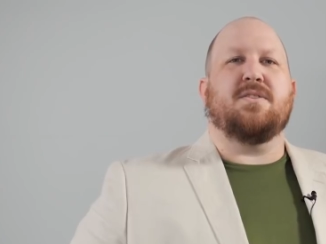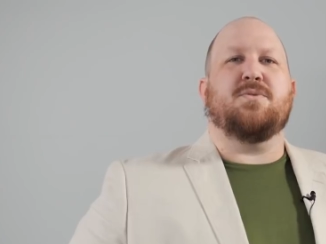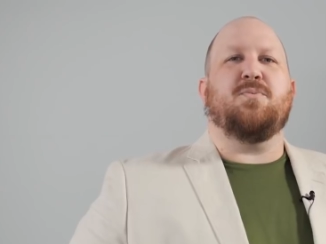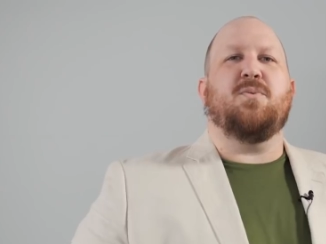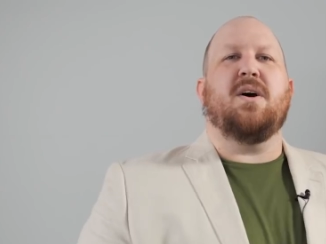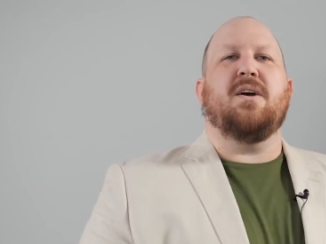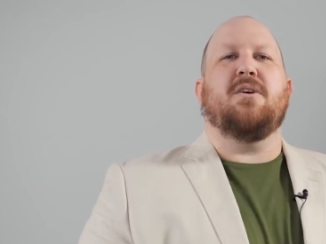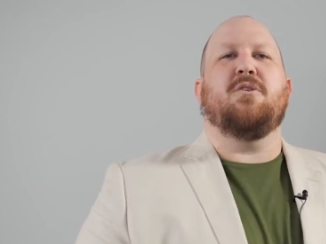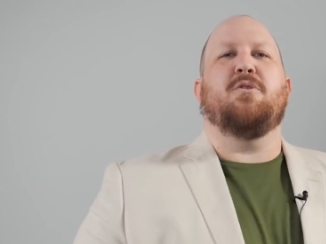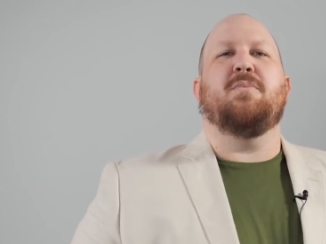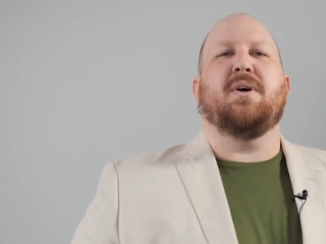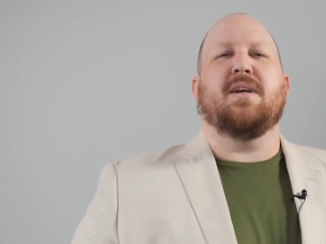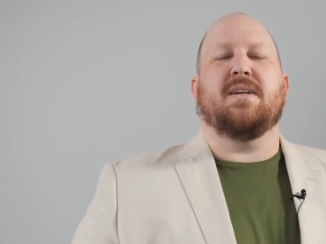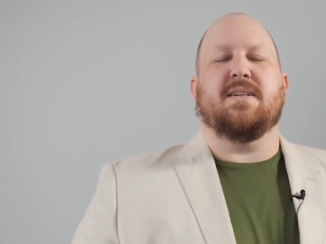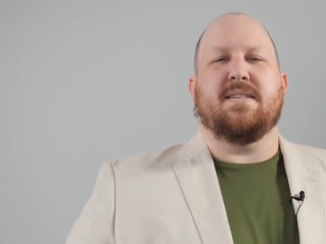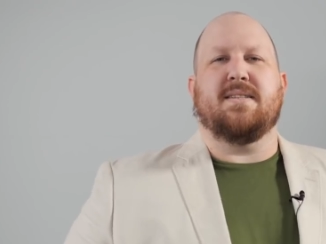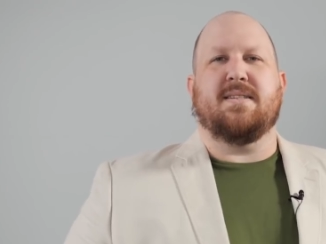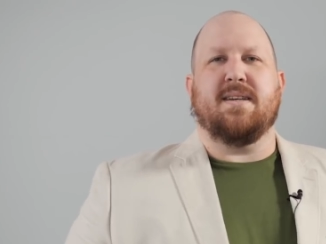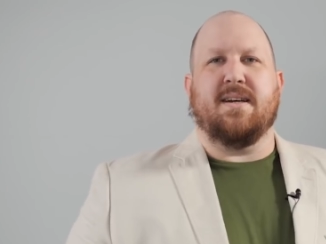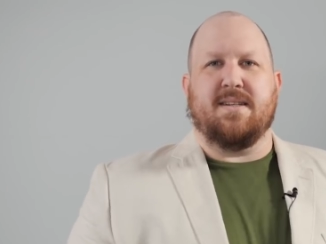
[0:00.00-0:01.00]
it's why
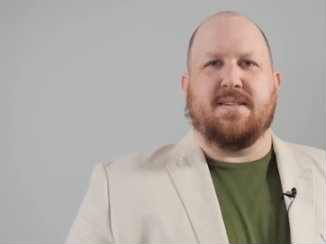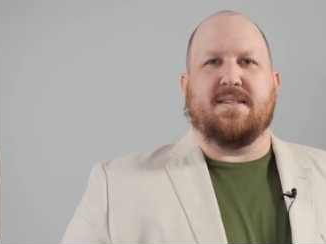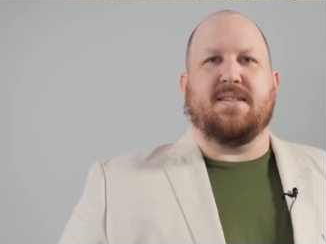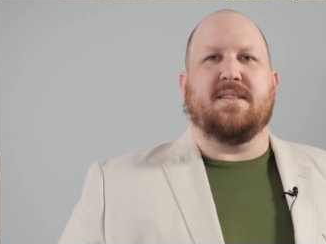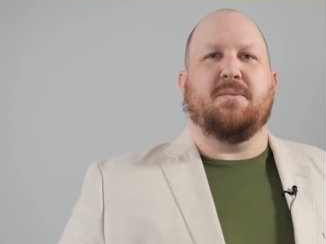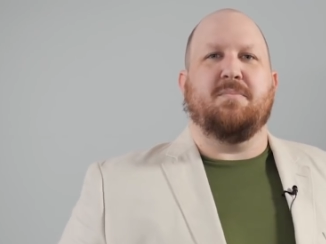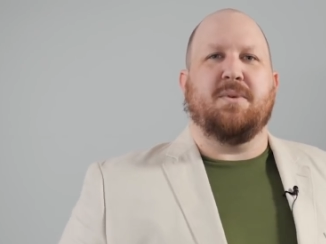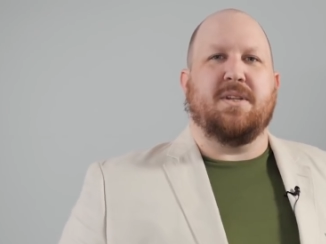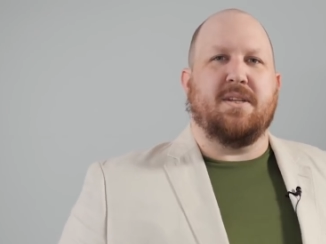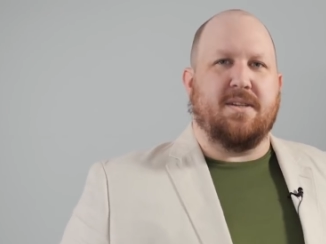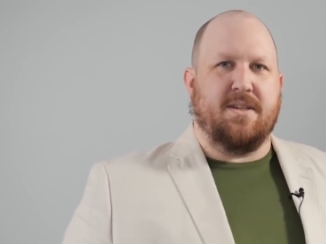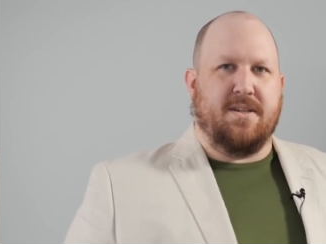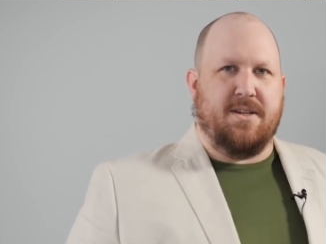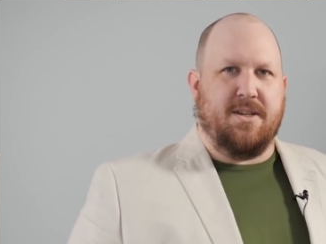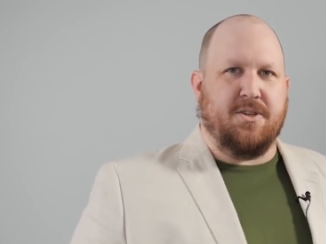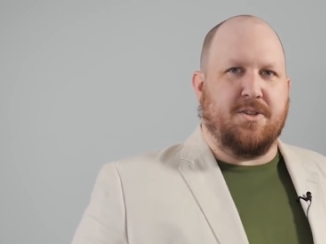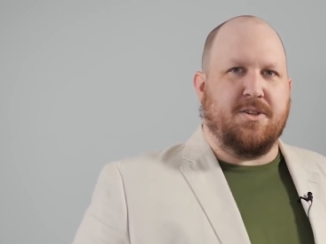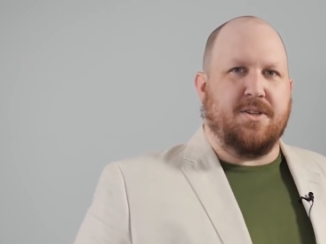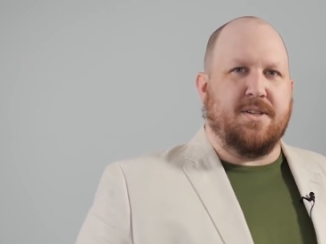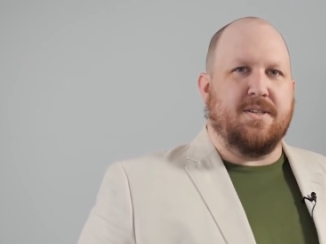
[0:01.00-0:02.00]
Omega does limited
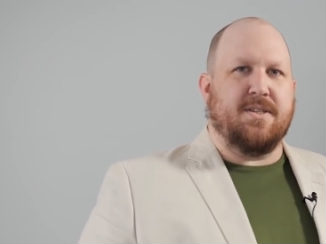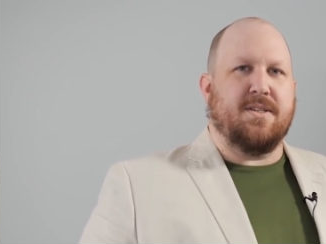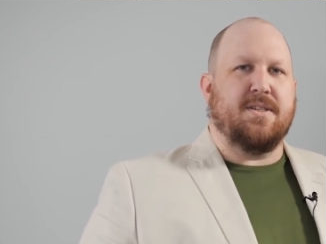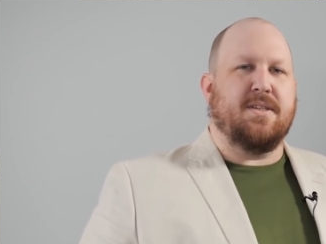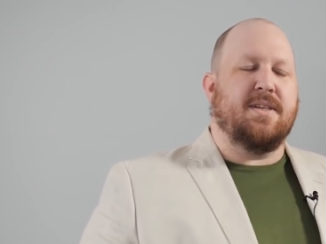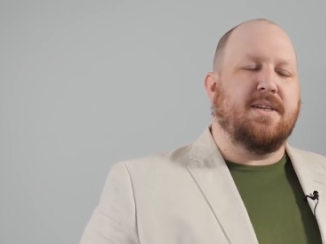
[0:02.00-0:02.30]
editions.